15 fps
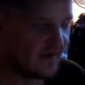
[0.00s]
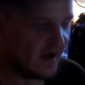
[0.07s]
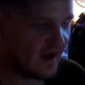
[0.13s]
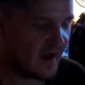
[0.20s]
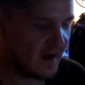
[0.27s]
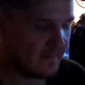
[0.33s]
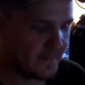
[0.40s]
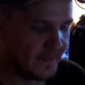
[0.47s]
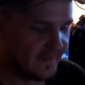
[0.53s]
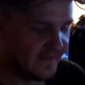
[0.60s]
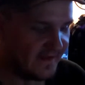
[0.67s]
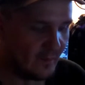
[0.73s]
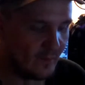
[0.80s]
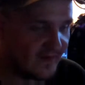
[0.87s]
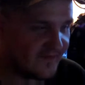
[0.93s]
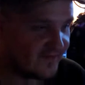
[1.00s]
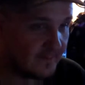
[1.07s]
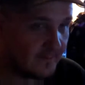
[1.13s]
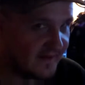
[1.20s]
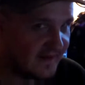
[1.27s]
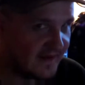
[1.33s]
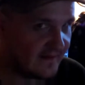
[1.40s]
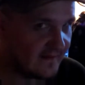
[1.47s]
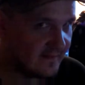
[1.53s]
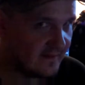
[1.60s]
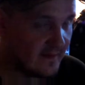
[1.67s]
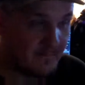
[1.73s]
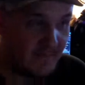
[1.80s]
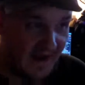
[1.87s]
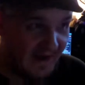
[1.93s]
um, it wasn't being
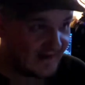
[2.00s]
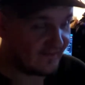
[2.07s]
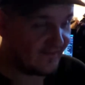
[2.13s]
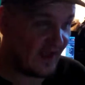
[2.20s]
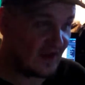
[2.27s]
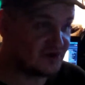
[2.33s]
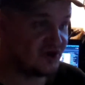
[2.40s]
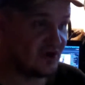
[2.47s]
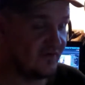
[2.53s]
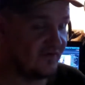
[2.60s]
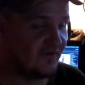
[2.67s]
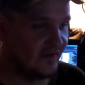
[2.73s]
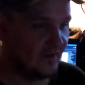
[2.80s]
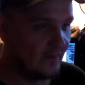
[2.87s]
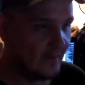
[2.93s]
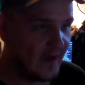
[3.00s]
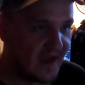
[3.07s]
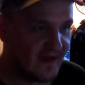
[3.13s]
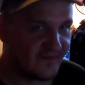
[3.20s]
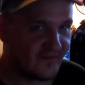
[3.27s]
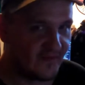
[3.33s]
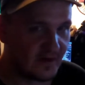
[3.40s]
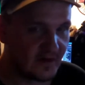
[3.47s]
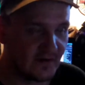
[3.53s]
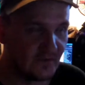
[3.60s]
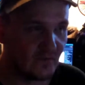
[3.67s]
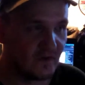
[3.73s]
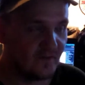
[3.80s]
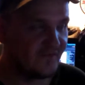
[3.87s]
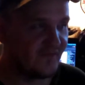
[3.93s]
paid attention to, as Larken
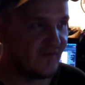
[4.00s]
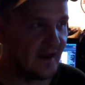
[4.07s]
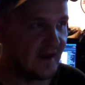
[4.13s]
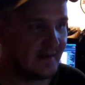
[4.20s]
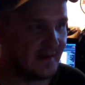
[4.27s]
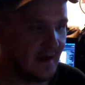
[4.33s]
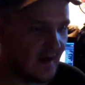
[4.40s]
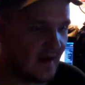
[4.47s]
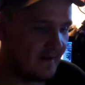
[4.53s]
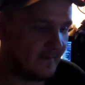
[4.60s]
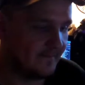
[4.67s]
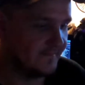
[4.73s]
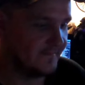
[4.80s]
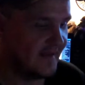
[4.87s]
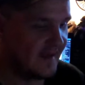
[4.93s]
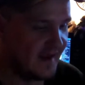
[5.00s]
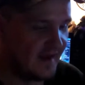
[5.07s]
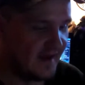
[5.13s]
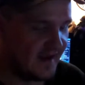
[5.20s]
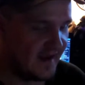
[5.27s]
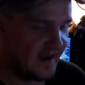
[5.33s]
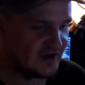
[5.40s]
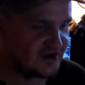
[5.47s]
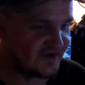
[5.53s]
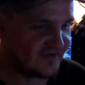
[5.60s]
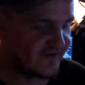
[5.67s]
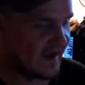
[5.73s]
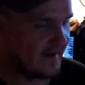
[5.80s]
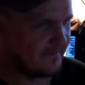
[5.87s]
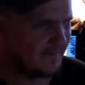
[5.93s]
Rose said. Um, it
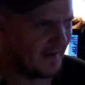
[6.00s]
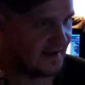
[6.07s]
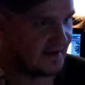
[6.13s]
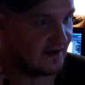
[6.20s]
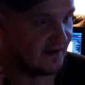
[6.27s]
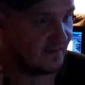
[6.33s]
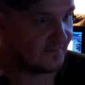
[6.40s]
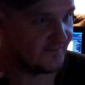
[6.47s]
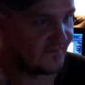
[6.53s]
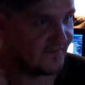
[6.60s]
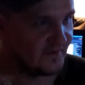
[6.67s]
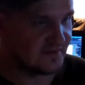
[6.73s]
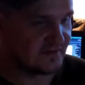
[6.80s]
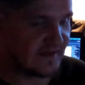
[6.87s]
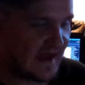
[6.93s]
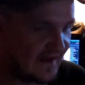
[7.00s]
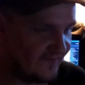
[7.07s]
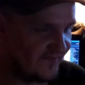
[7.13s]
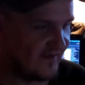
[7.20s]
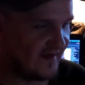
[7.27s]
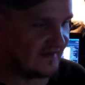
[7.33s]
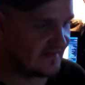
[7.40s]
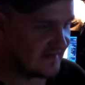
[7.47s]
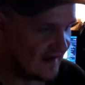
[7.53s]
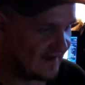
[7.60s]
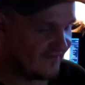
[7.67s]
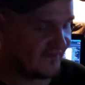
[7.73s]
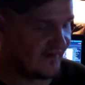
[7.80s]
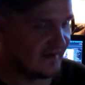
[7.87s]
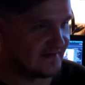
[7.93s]
just kept being used less and
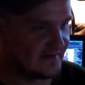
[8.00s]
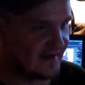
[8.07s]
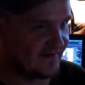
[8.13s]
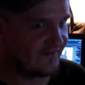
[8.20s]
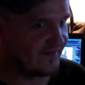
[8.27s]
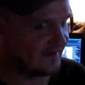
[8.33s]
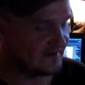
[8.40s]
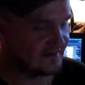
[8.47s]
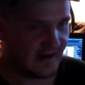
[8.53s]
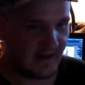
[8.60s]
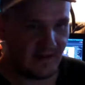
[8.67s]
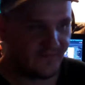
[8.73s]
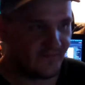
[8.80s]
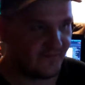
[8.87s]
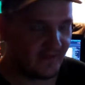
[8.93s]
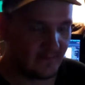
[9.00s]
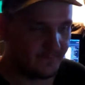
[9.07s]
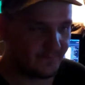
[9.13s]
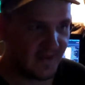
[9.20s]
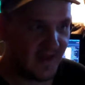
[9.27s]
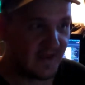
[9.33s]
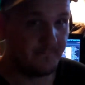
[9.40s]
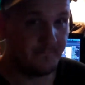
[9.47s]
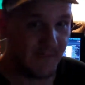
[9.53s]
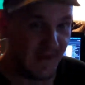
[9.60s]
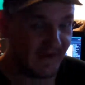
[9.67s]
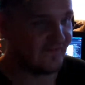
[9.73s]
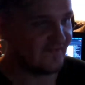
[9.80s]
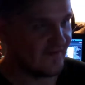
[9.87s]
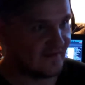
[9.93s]
less and less and less, and
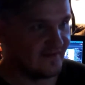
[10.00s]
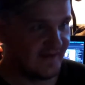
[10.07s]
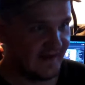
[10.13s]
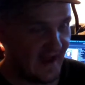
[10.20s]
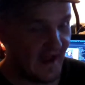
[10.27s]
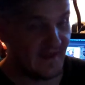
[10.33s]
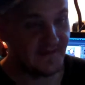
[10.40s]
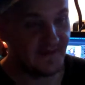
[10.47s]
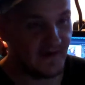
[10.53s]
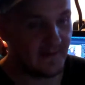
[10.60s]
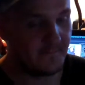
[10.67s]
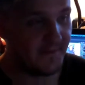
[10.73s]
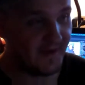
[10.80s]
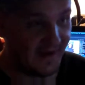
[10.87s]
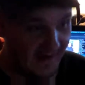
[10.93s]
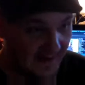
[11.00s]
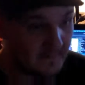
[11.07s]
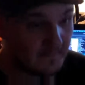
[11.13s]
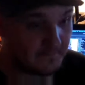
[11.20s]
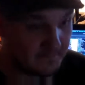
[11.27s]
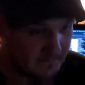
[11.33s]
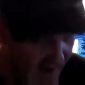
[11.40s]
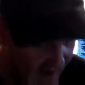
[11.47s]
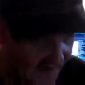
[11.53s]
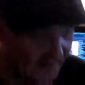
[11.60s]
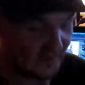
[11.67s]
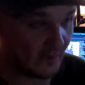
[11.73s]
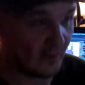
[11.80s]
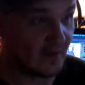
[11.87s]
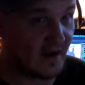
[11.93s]
basically ended up being
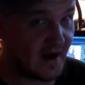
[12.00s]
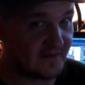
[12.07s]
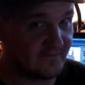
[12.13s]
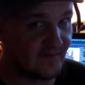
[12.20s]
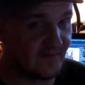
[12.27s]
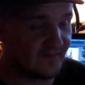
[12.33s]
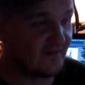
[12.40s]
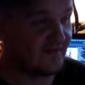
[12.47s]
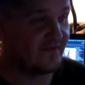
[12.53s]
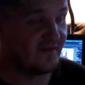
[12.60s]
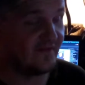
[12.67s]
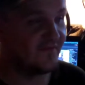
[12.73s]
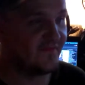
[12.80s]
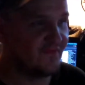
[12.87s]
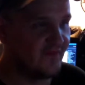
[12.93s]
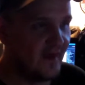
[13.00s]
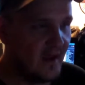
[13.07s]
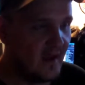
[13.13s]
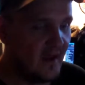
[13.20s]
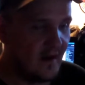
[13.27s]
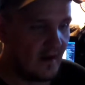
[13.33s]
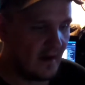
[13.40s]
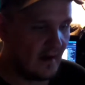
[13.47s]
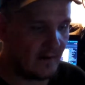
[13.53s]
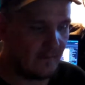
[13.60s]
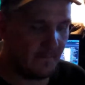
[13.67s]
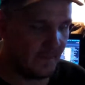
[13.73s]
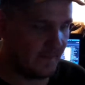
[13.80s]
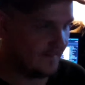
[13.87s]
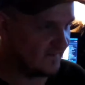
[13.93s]
ignored out of existence,
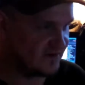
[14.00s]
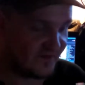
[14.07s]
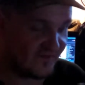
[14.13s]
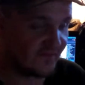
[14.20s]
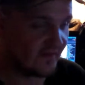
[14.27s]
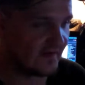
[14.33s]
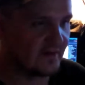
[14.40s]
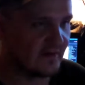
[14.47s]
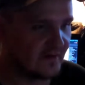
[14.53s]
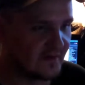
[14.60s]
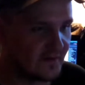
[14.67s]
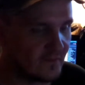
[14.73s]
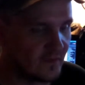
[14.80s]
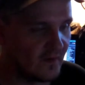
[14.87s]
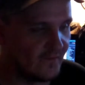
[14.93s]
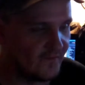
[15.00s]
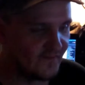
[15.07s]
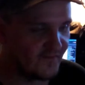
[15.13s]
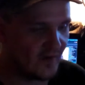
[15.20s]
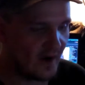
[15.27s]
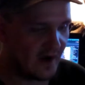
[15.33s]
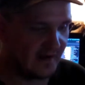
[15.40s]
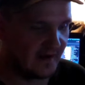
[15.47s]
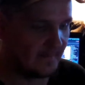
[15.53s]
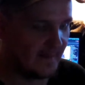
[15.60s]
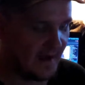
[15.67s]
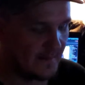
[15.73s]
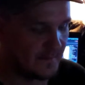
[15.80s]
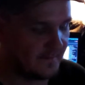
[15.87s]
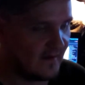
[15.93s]
um, just like Larken Rose was talking
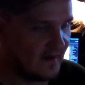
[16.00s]
about.